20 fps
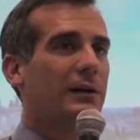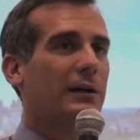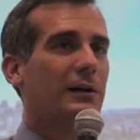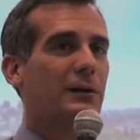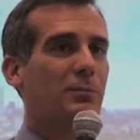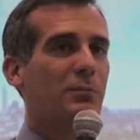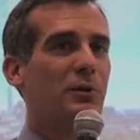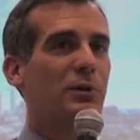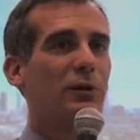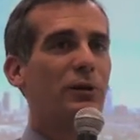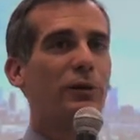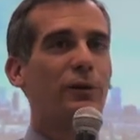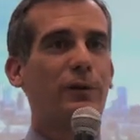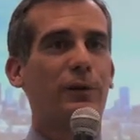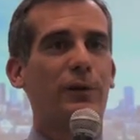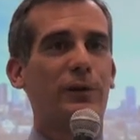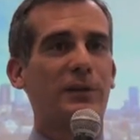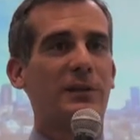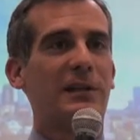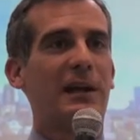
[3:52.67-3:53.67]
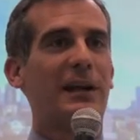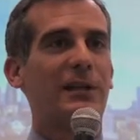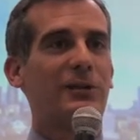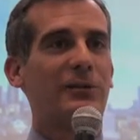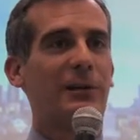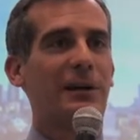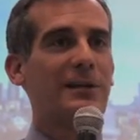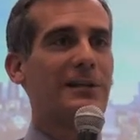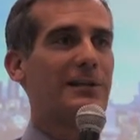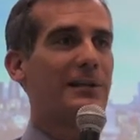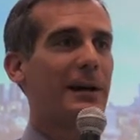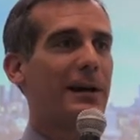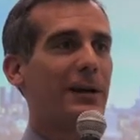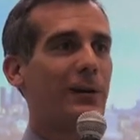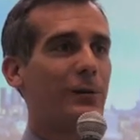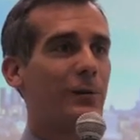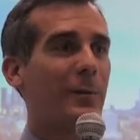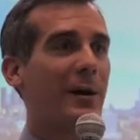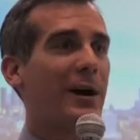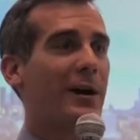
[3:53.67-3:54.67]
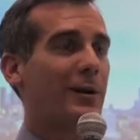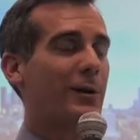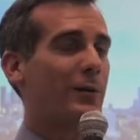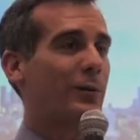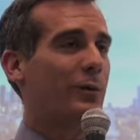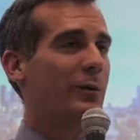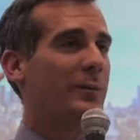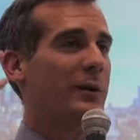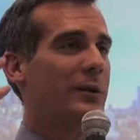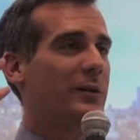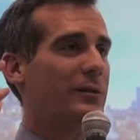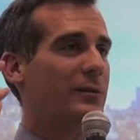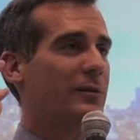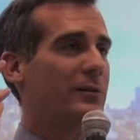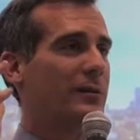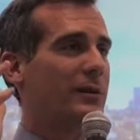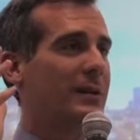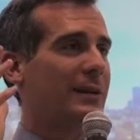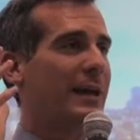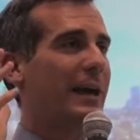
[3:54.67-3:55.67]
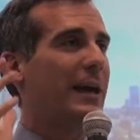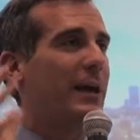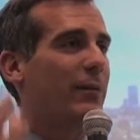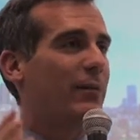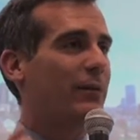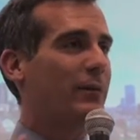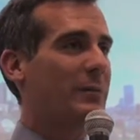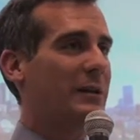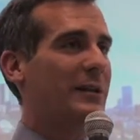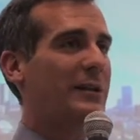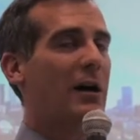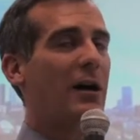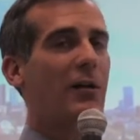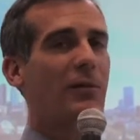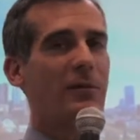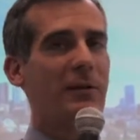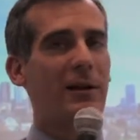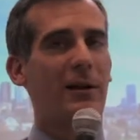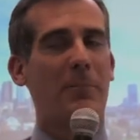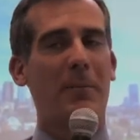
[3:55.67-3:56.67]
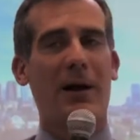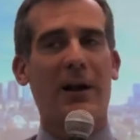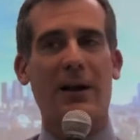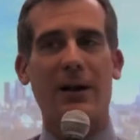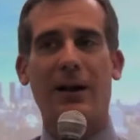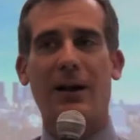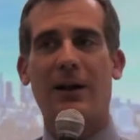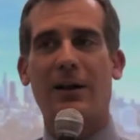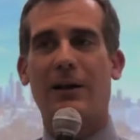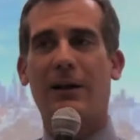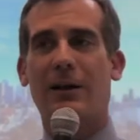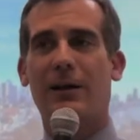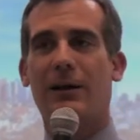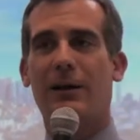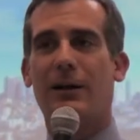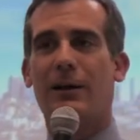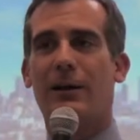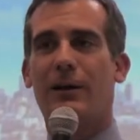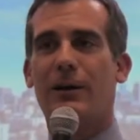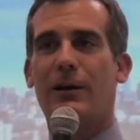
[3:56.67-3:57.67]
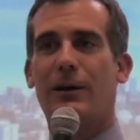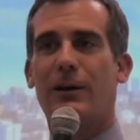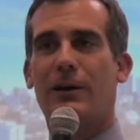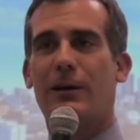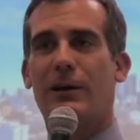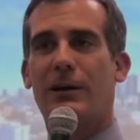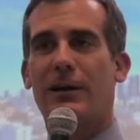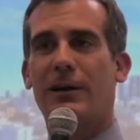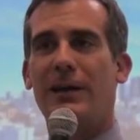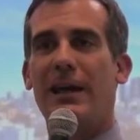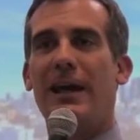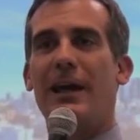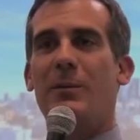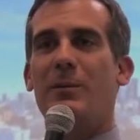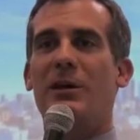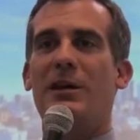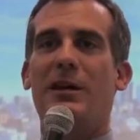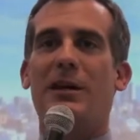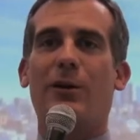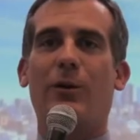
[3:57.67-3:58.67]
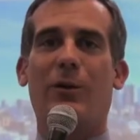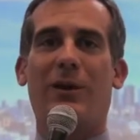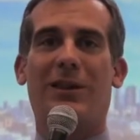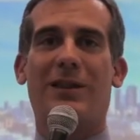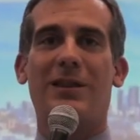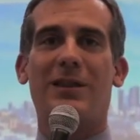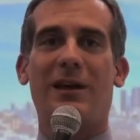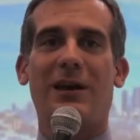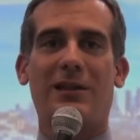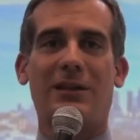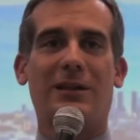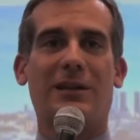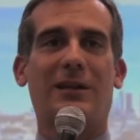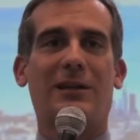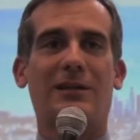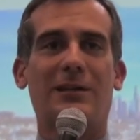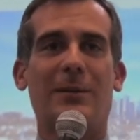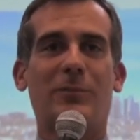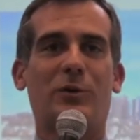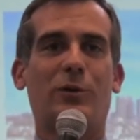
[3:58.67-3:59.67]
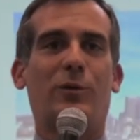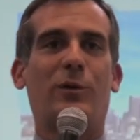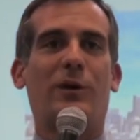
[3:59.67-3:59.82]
this beautiful statuesque Tarahumara woman who came from Hidalgo del Parral, came here with nothing except a